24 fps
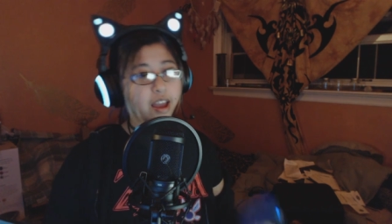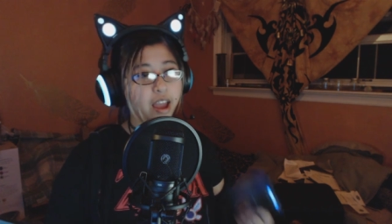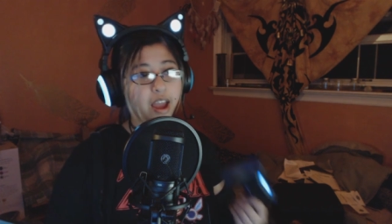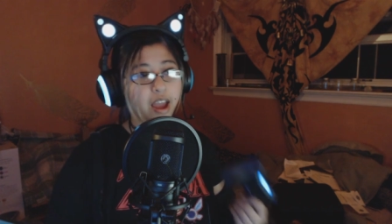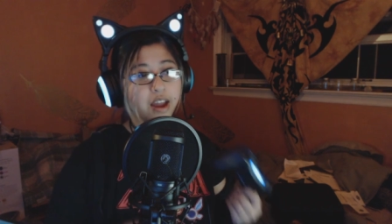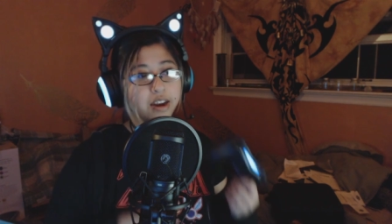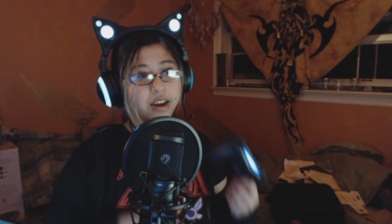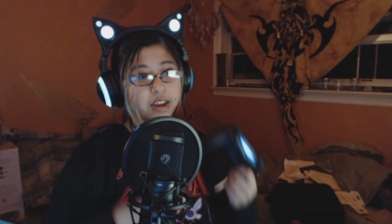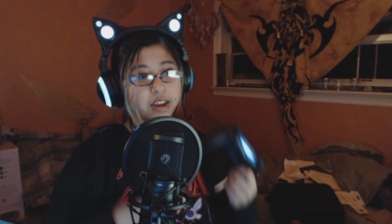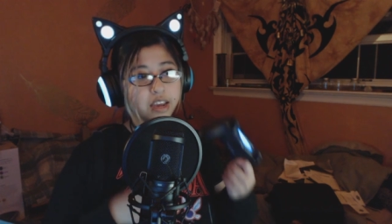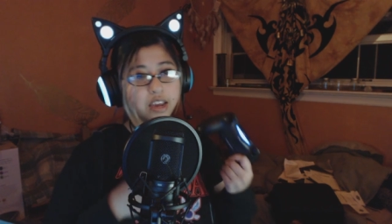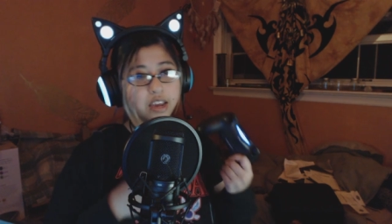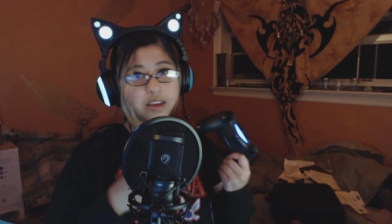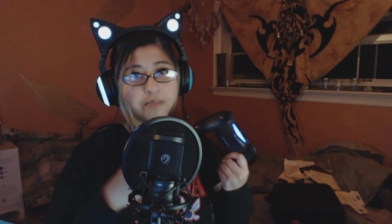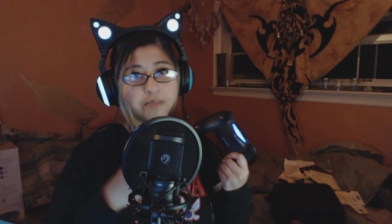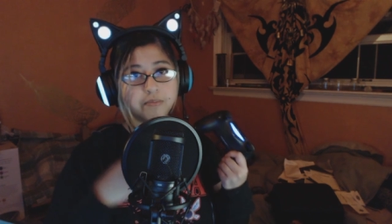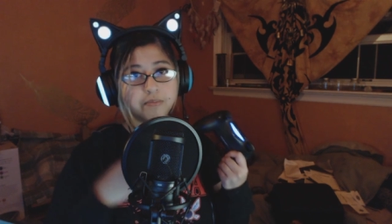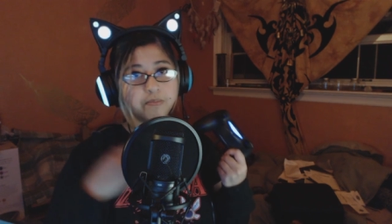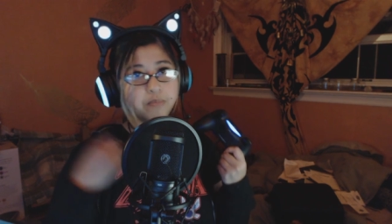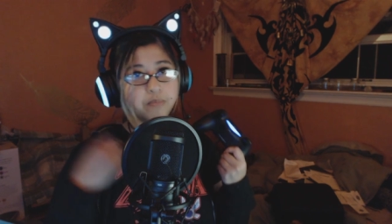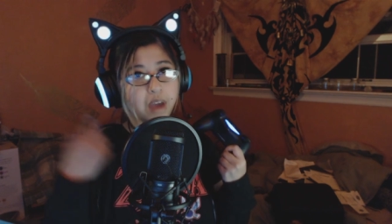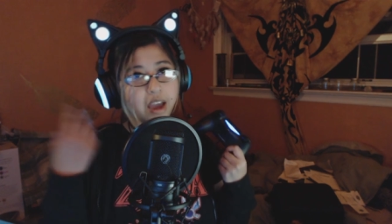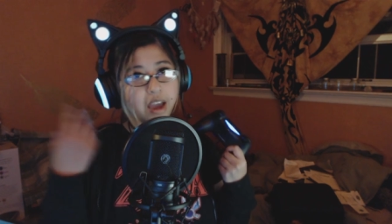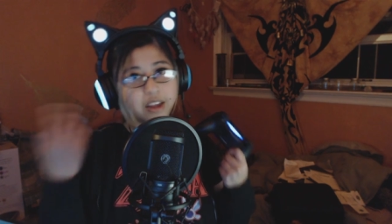any
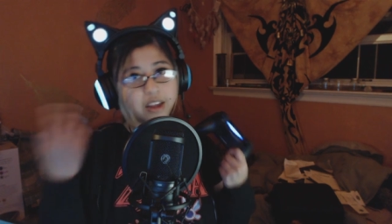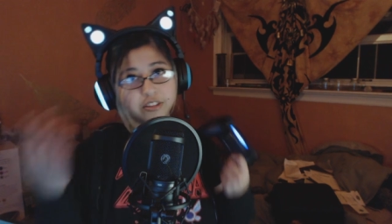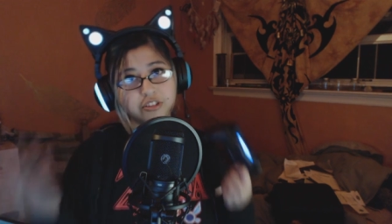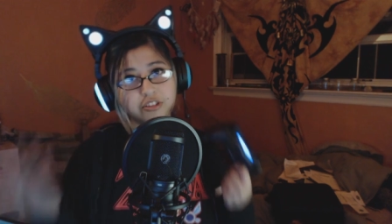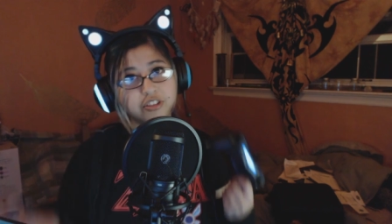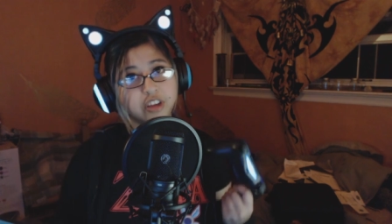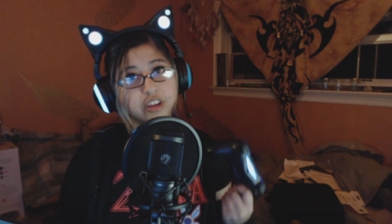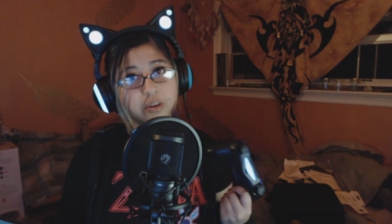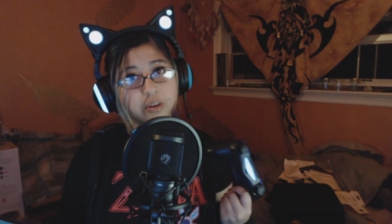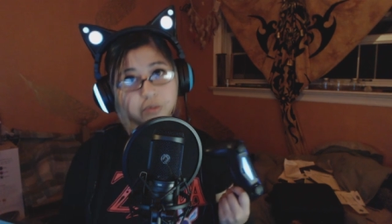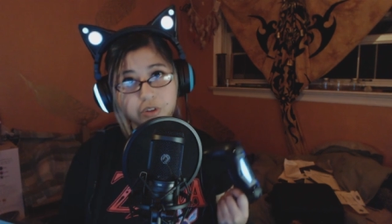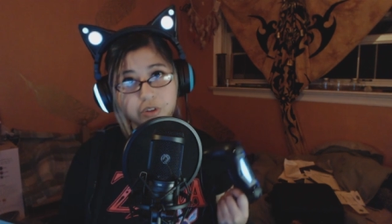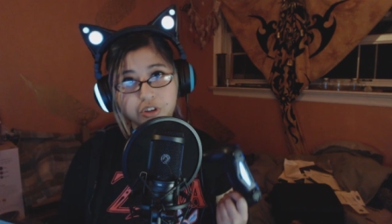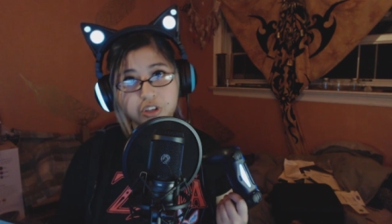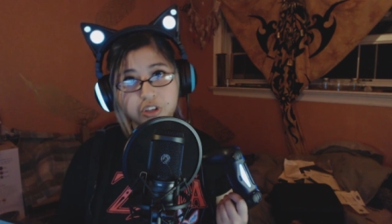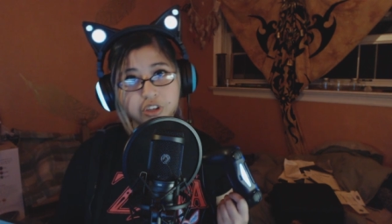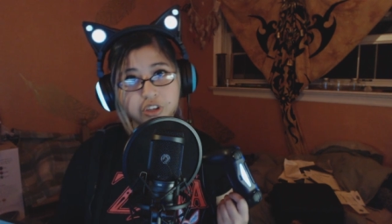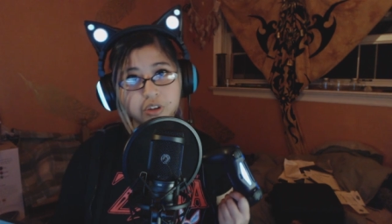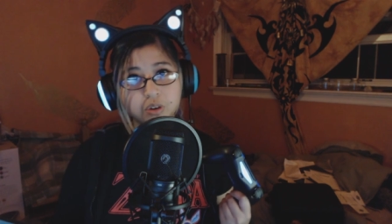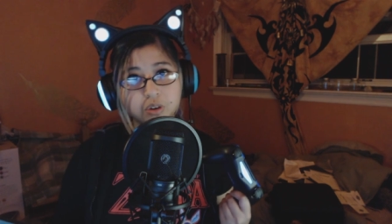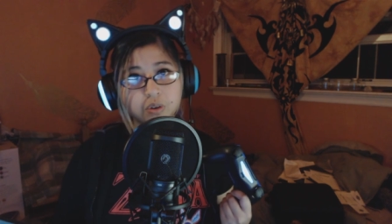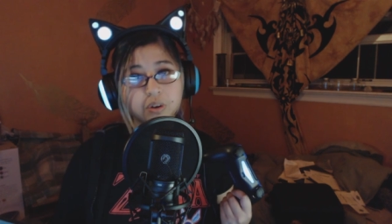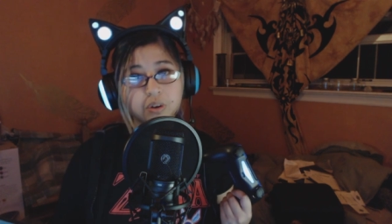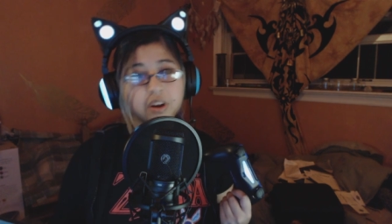headset would
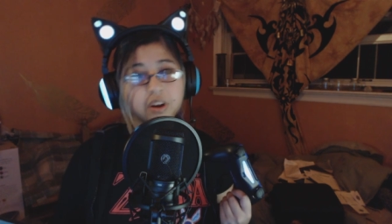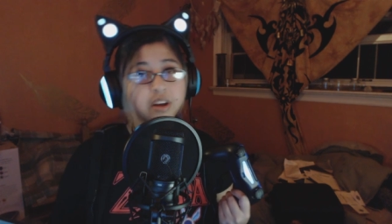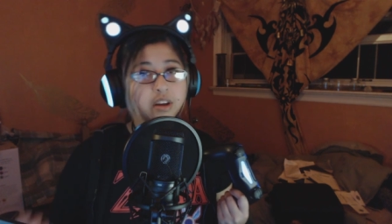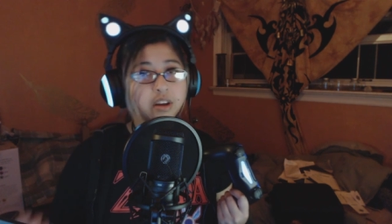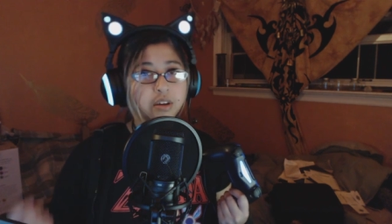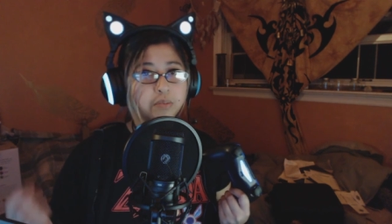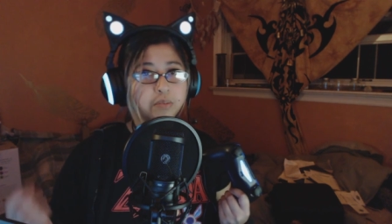do.